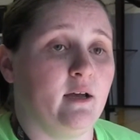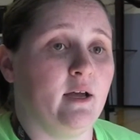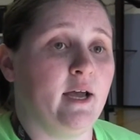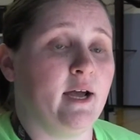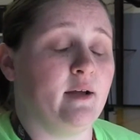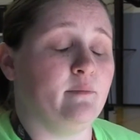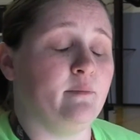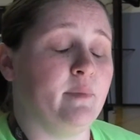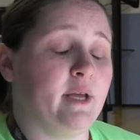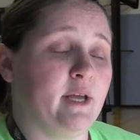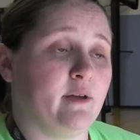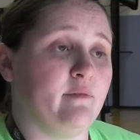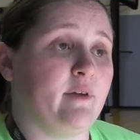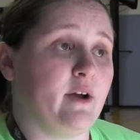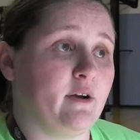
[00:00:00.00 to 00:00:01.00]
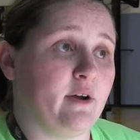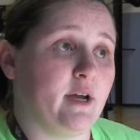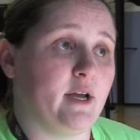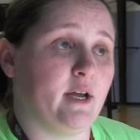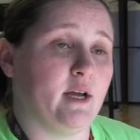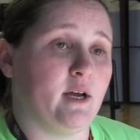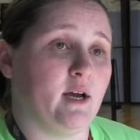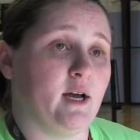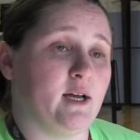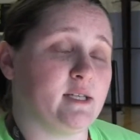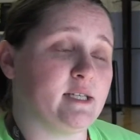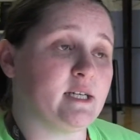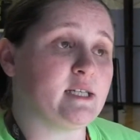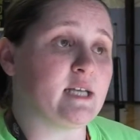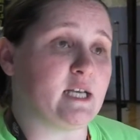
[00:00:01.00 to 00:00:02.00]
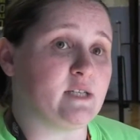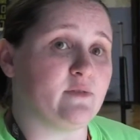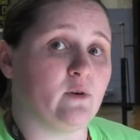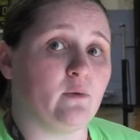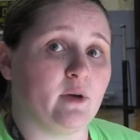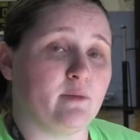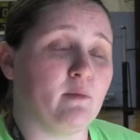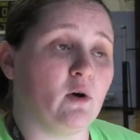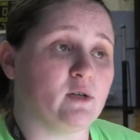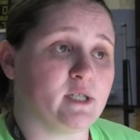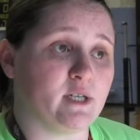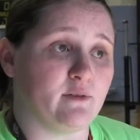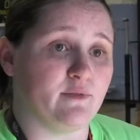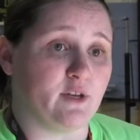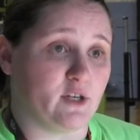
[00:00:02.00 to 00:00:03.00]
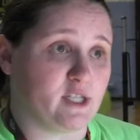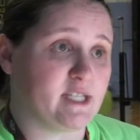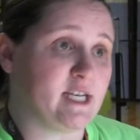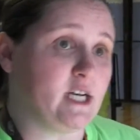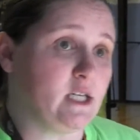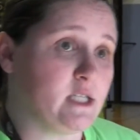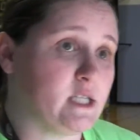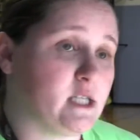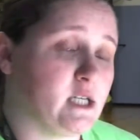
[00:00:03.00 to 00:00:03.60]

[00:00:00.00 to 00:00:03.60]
and being very successul with most of their skills.